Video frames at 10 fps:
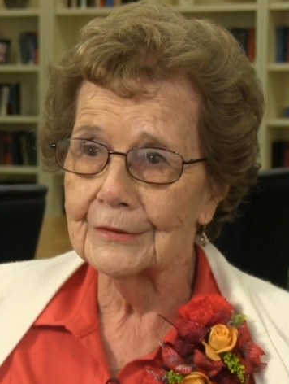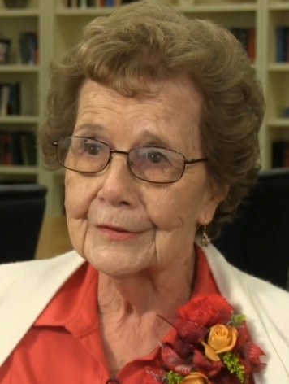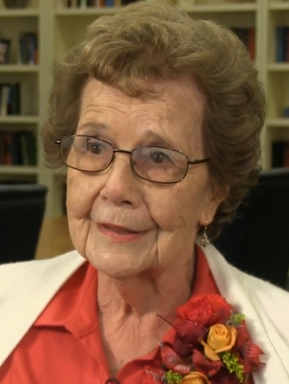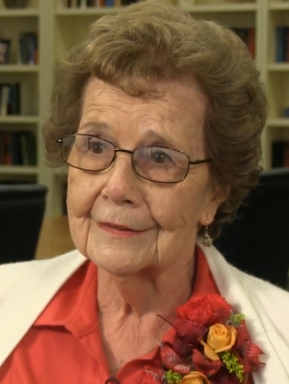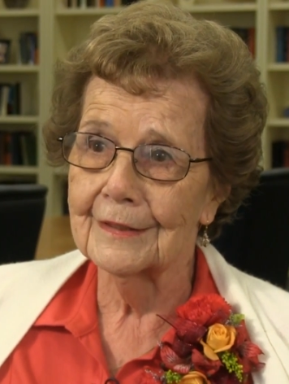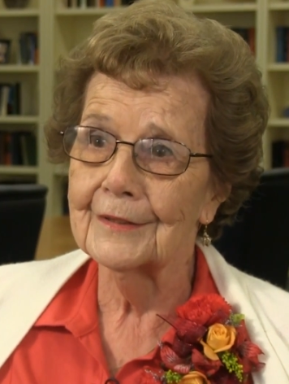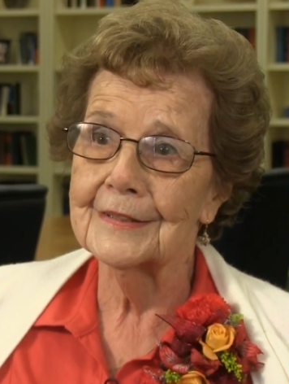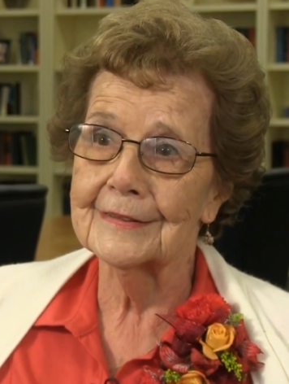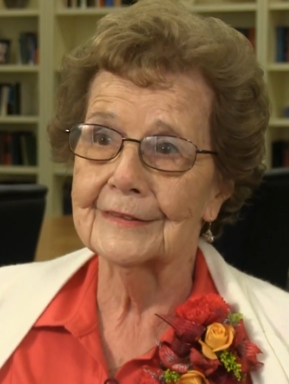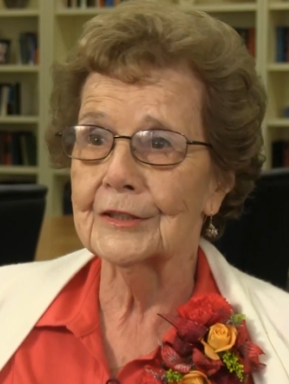You sat on
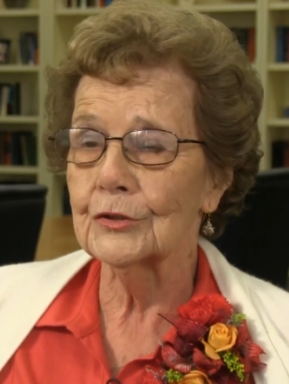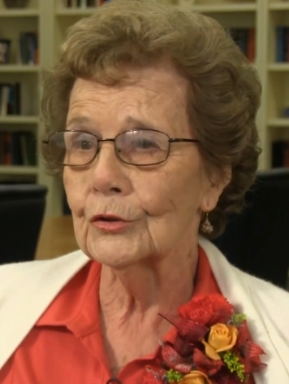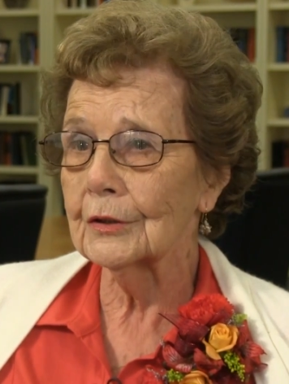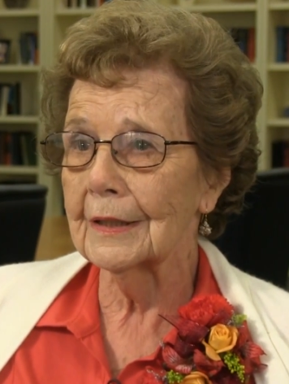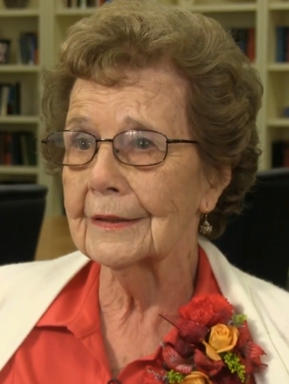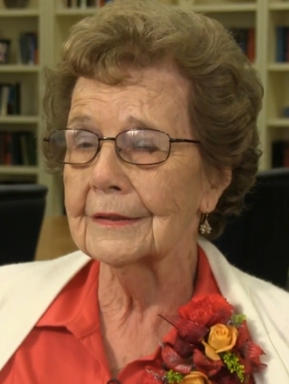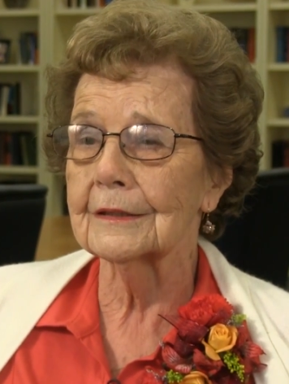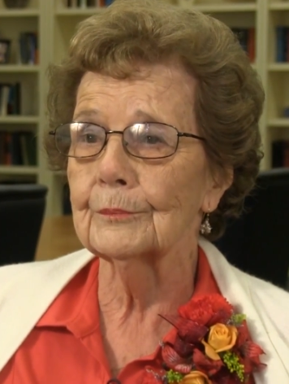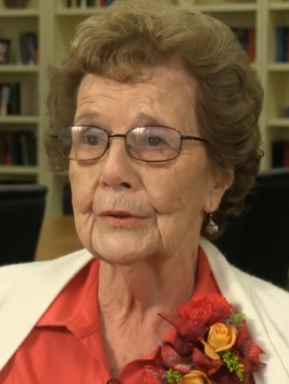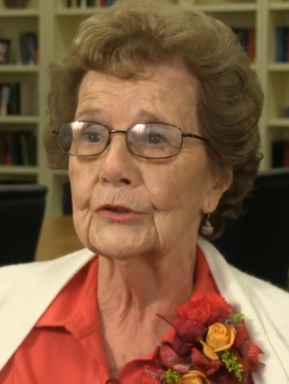it didn't look like it
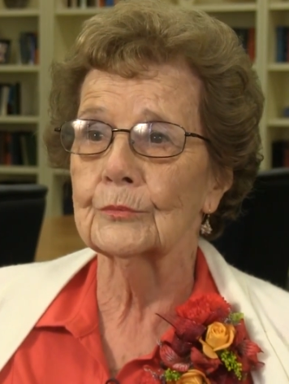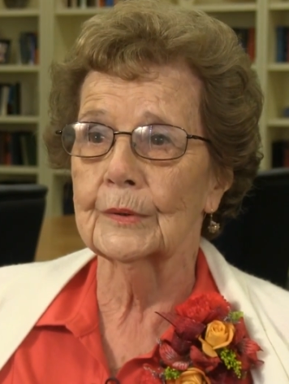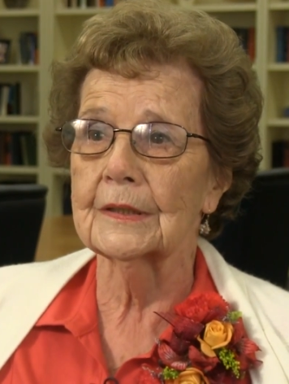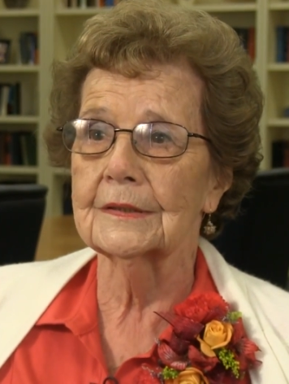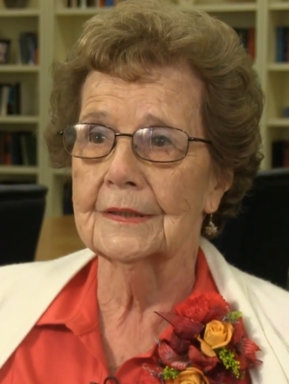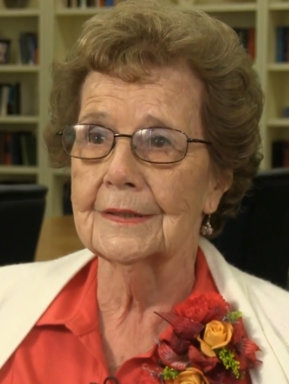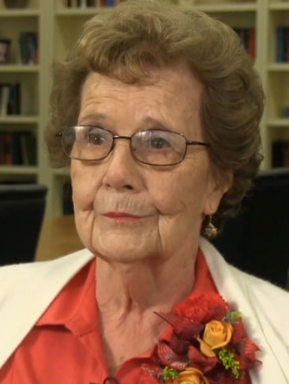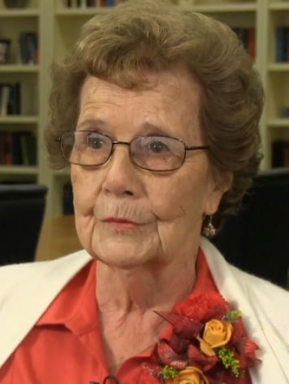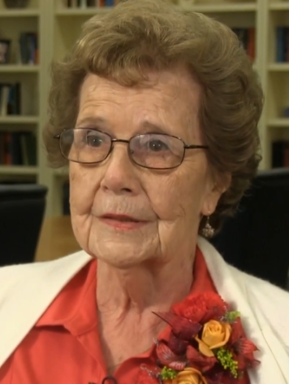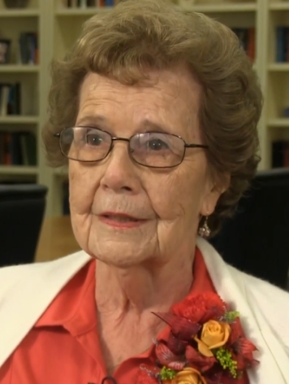in the picture, but
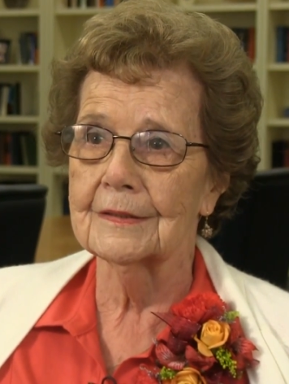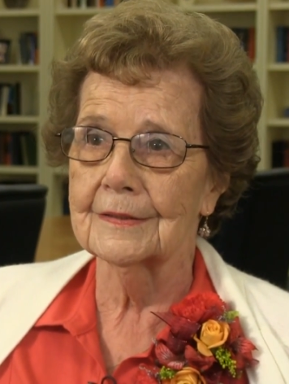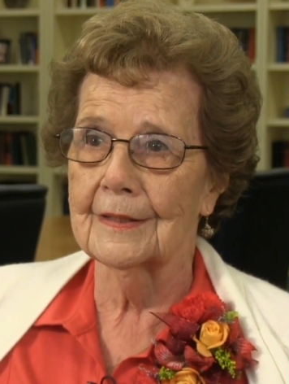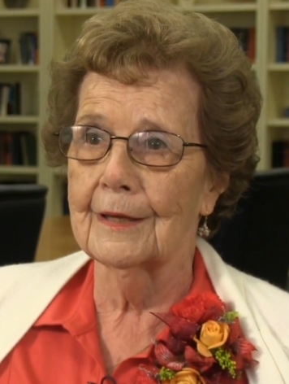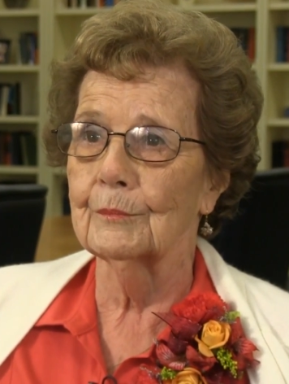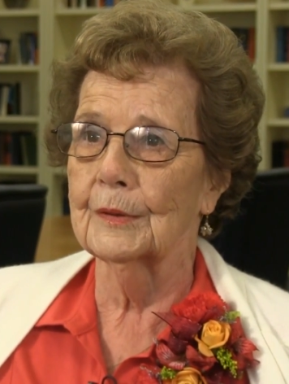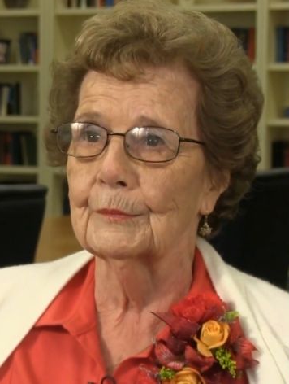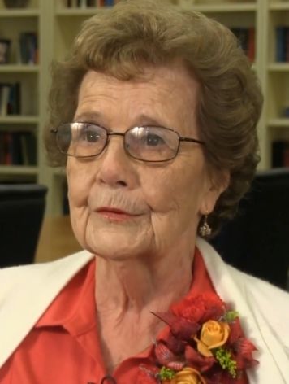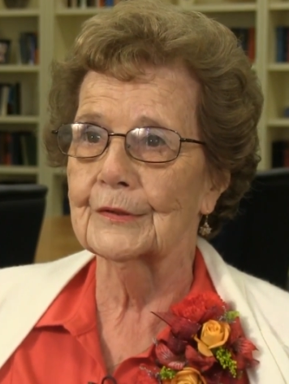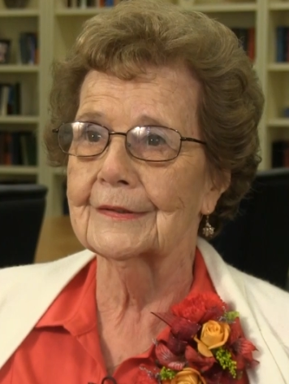was on his lap, my
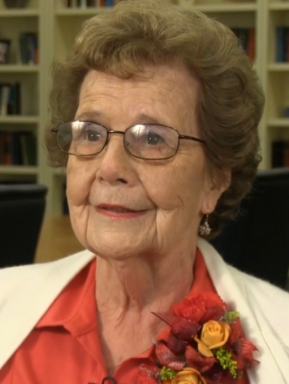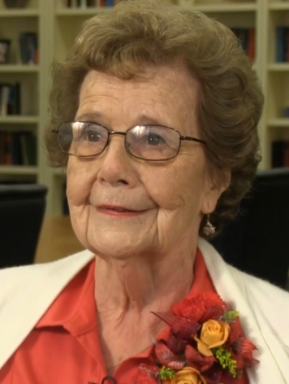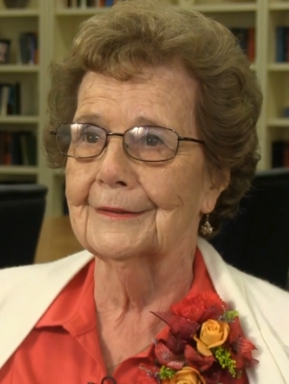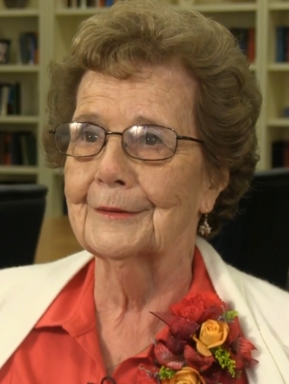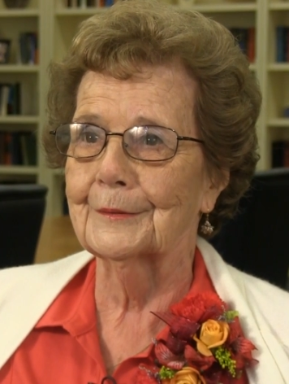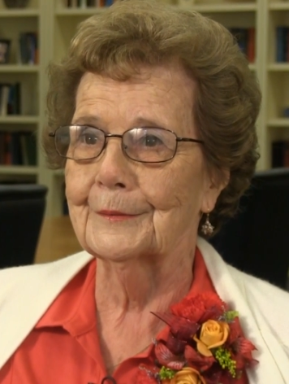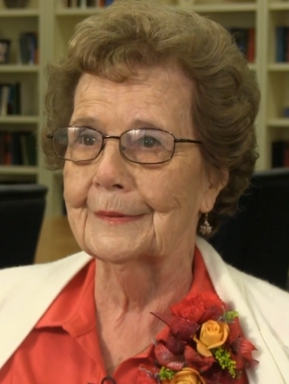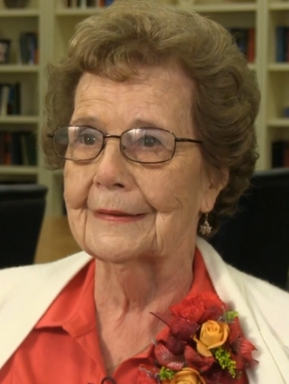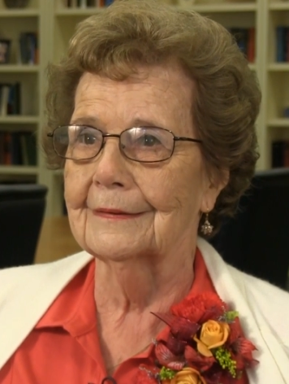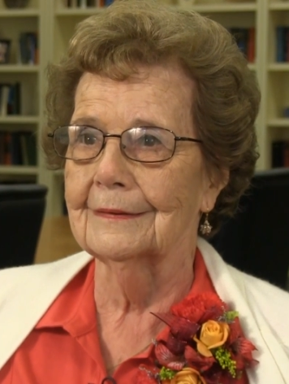mother said, you know,
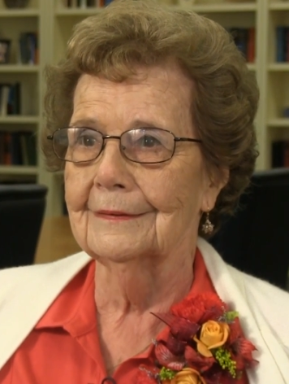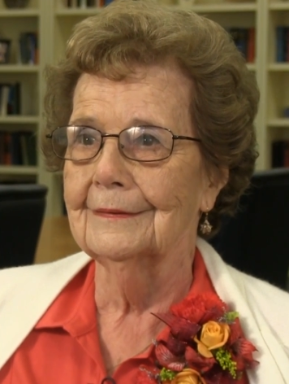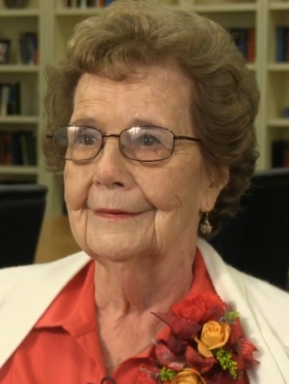and